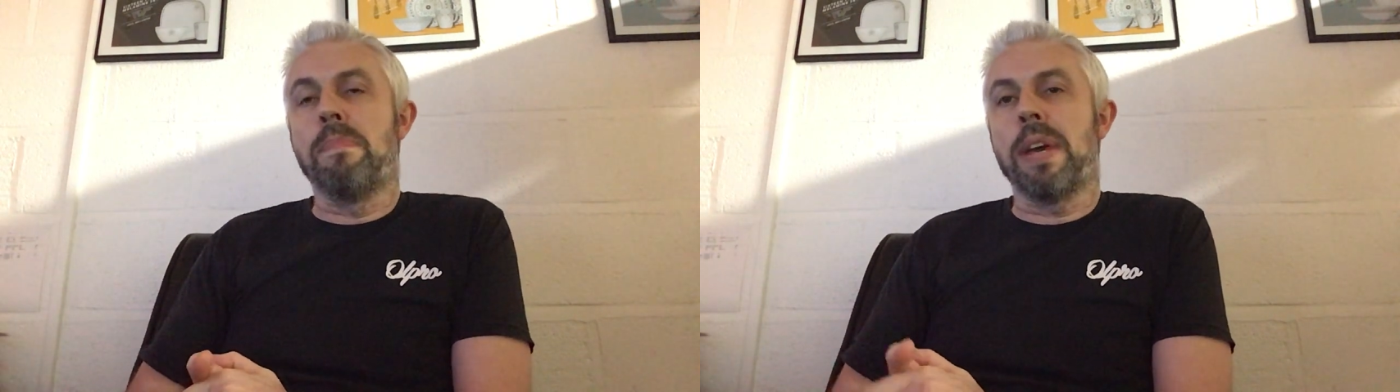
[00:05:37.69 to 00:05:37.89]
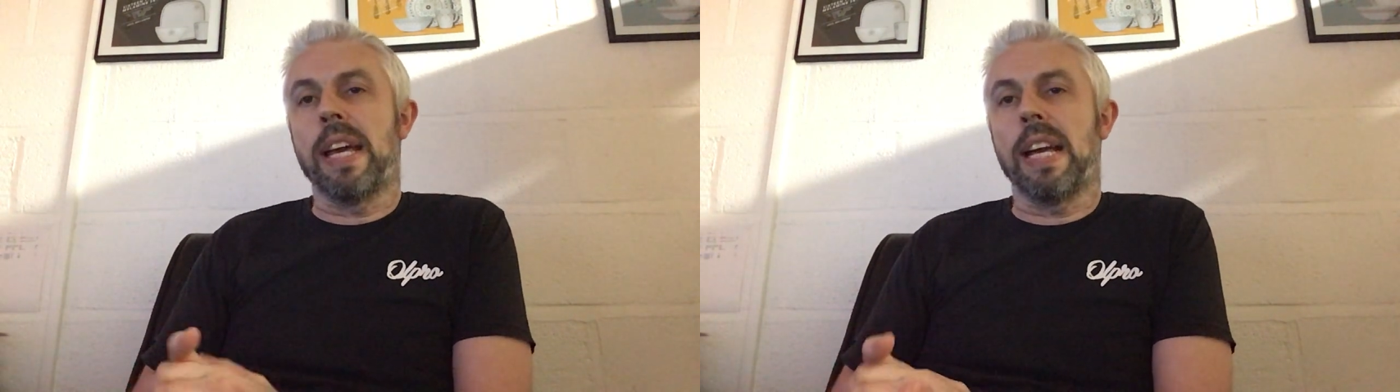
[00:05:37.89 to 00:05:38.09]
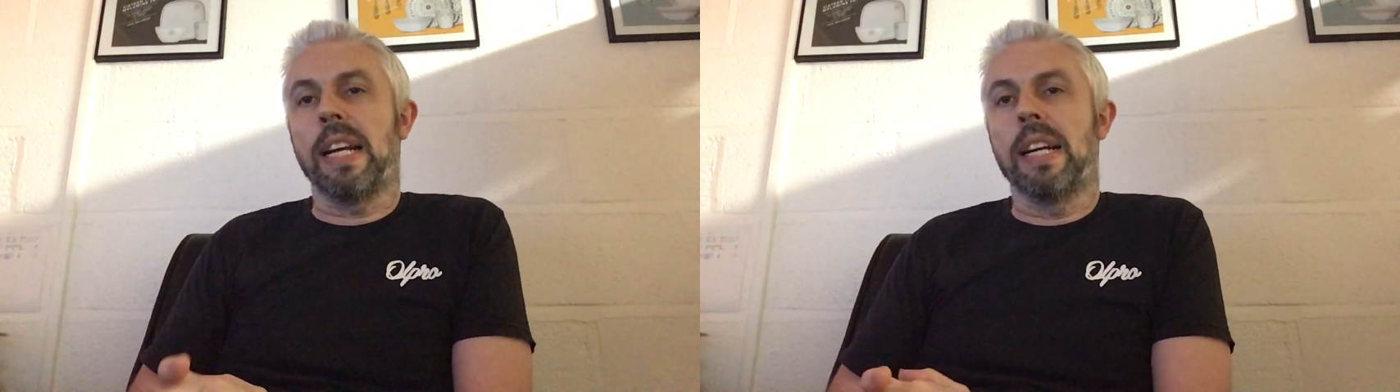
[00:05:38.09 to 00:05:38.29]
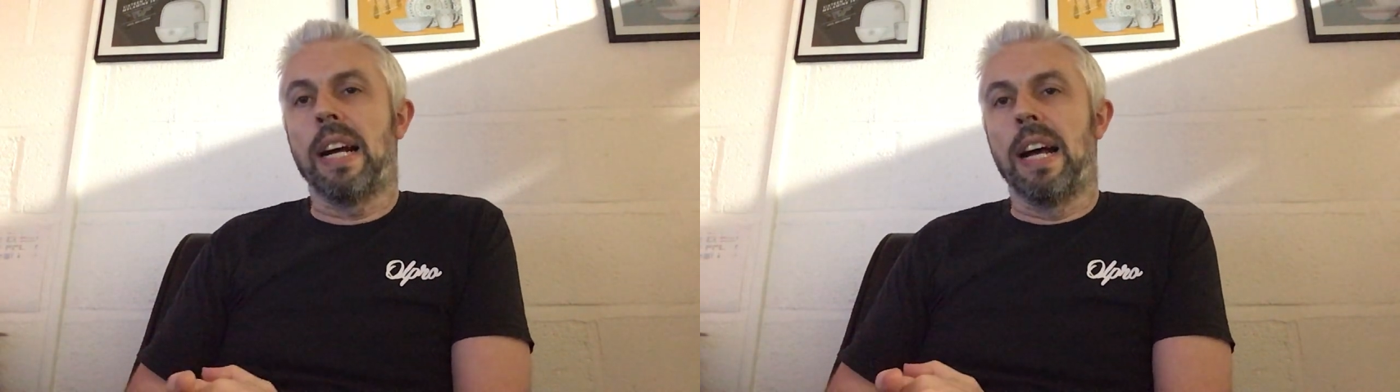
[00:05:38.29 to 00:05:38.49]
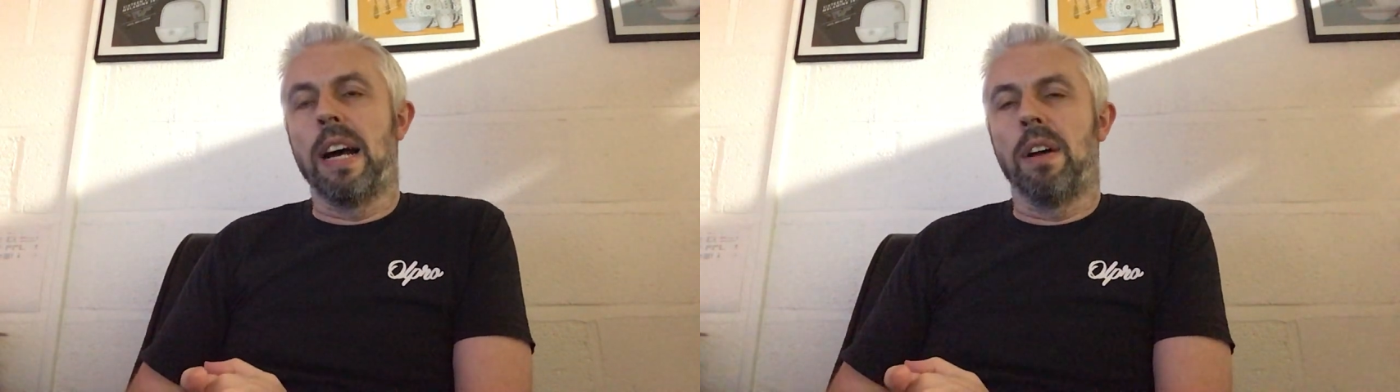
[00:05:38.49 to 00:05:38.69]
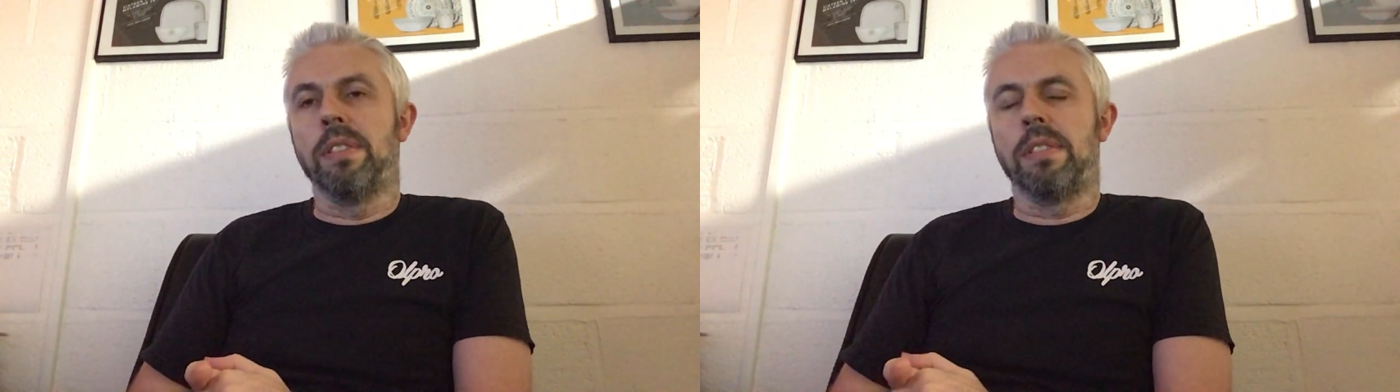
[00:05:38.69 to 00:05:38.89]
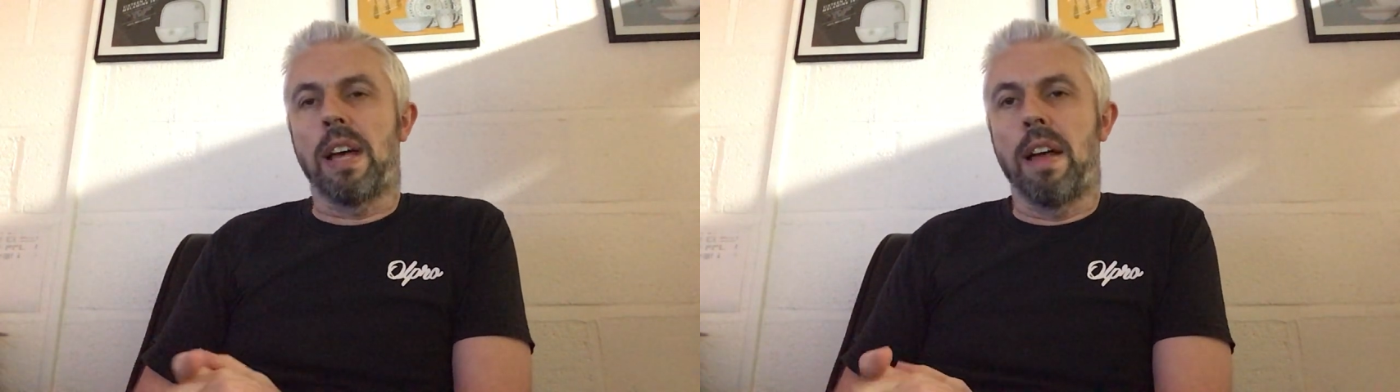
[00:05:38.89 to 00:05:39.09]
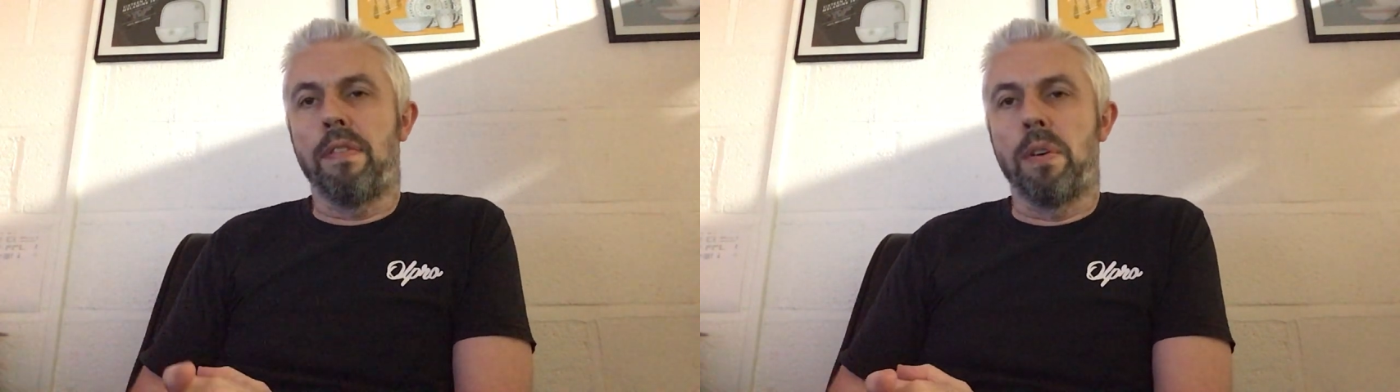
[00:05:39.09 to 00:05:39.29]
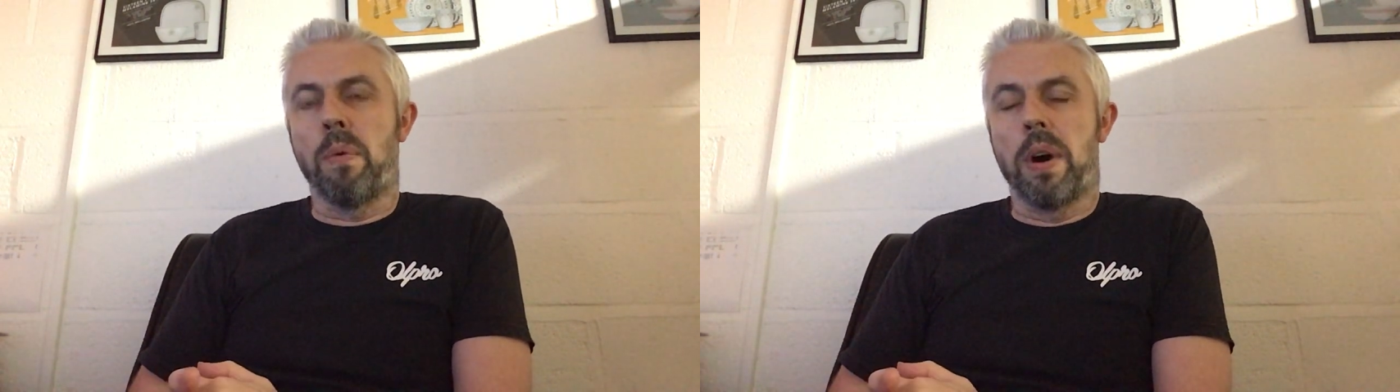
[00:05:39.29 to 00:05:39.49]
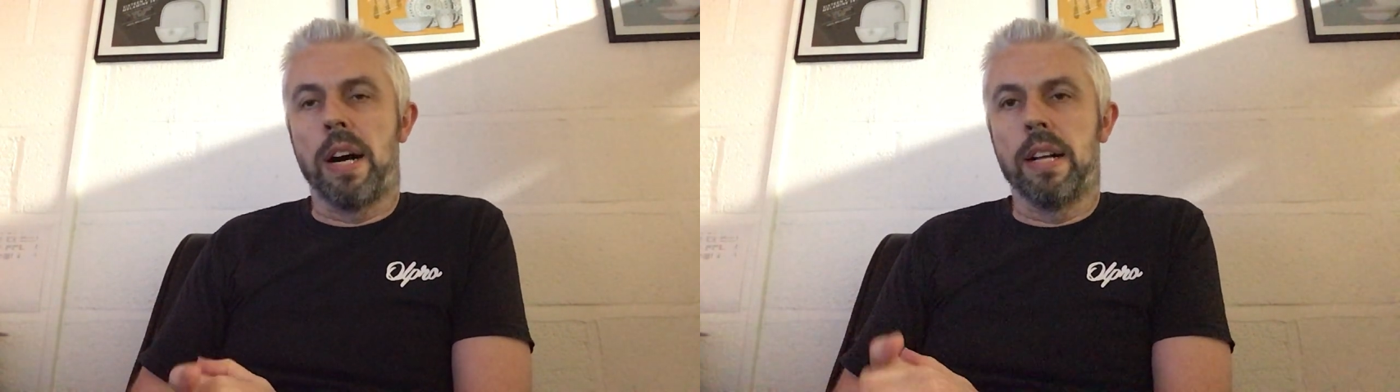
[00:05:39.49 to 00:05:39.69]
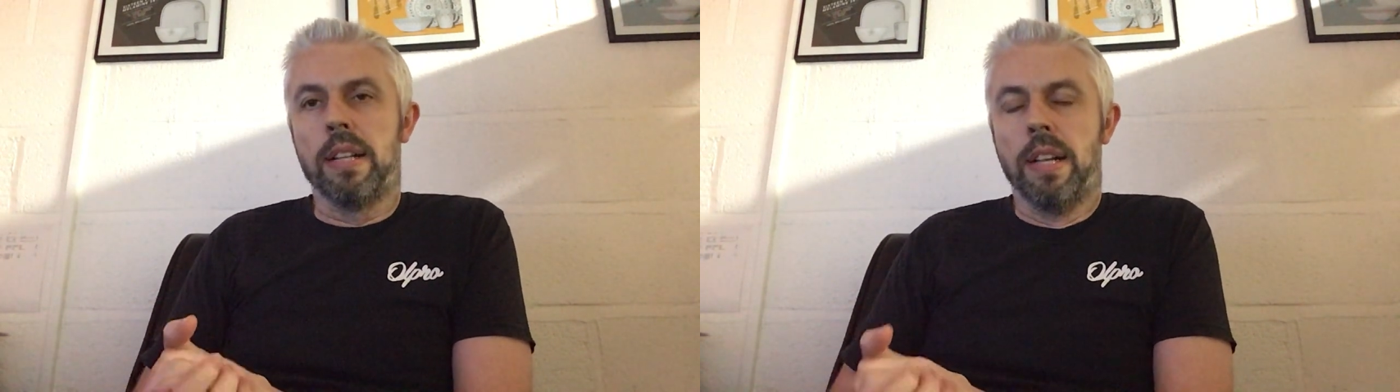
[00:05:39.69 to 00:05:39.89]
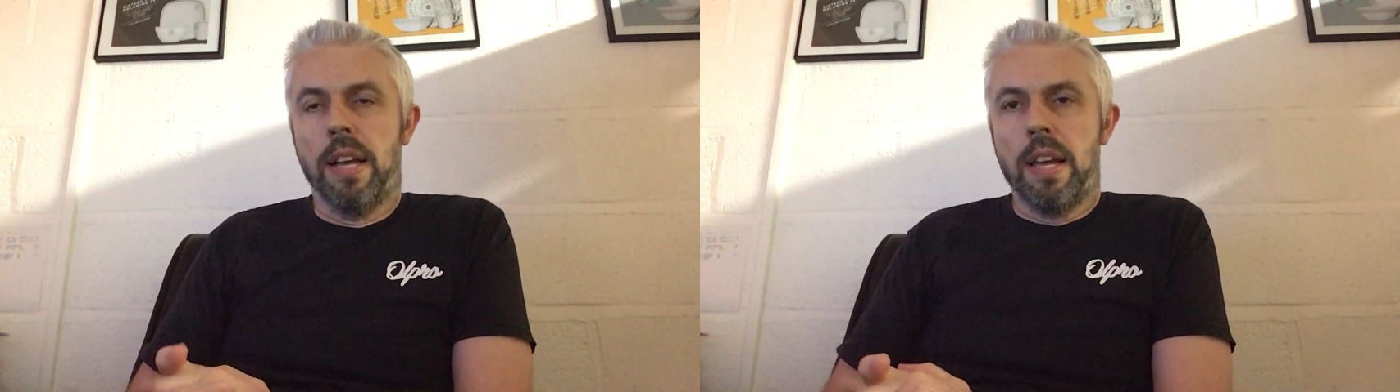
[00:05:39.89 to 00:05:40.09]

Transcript: be on site for a while.